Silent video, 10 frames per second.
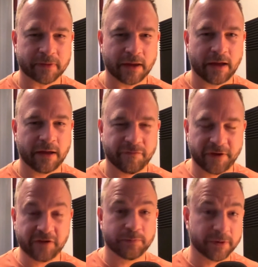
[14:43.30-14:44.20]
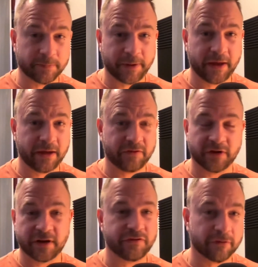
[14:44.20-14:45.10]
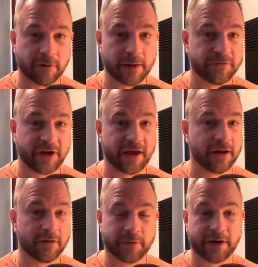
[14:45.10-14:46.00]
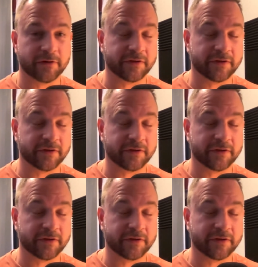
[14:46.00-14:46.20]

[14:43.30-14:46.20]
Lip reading: Facebook page and Instagram channel, whatever?